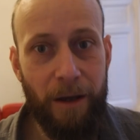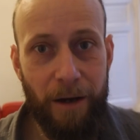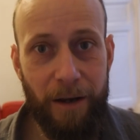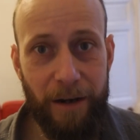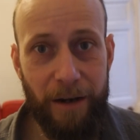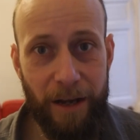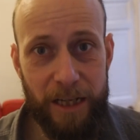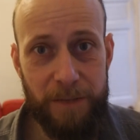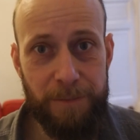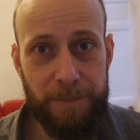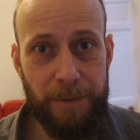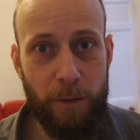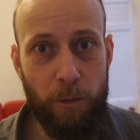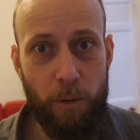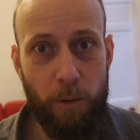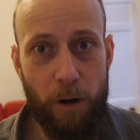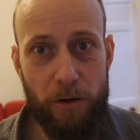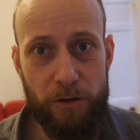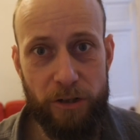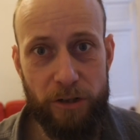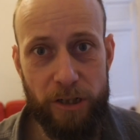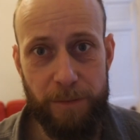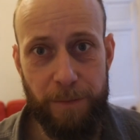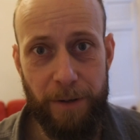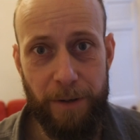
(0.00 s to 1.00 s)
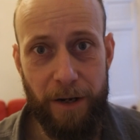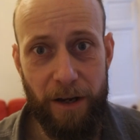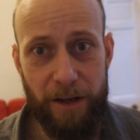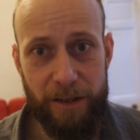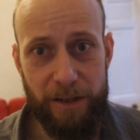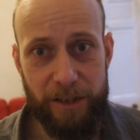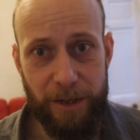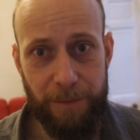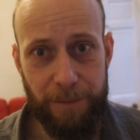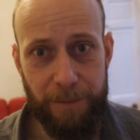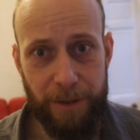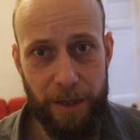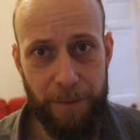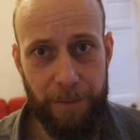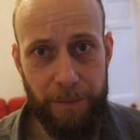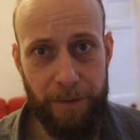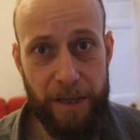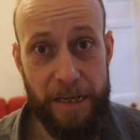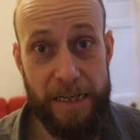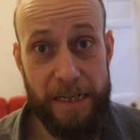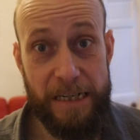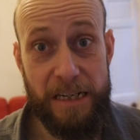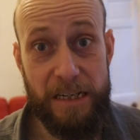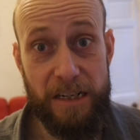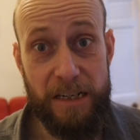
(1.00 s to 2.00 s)
And it has been a while since my last update,
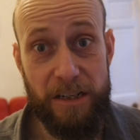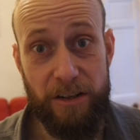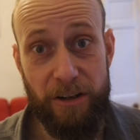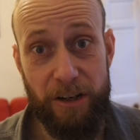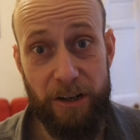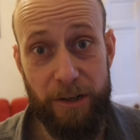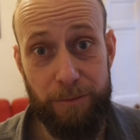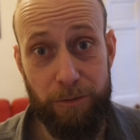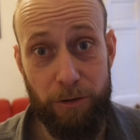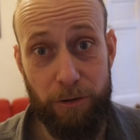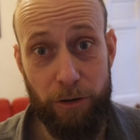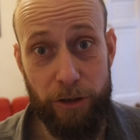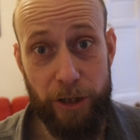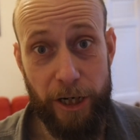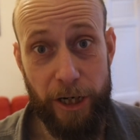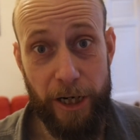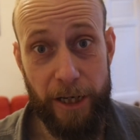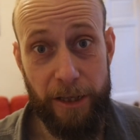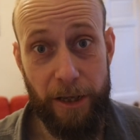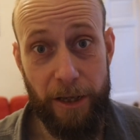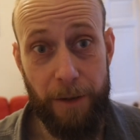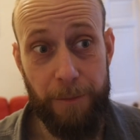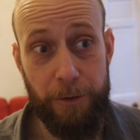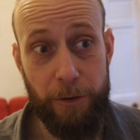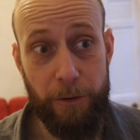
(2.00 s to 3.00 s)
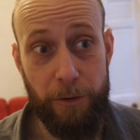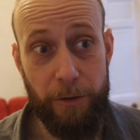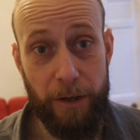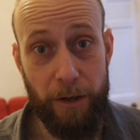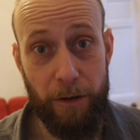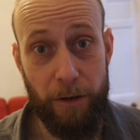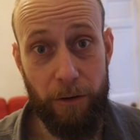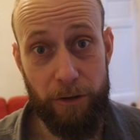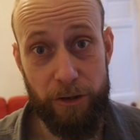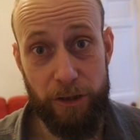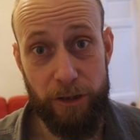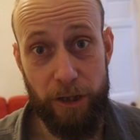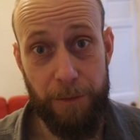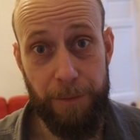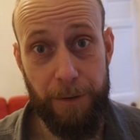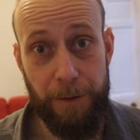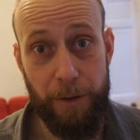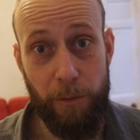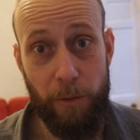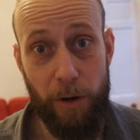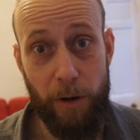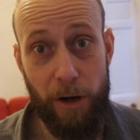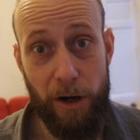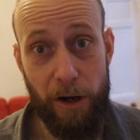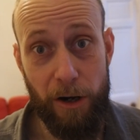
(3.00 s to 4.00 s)
but this is a side project that I'm doing alongside
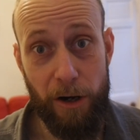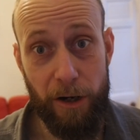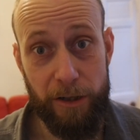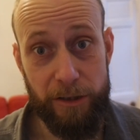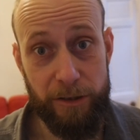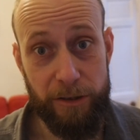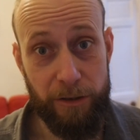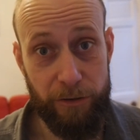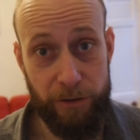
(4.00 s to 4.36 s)
my work,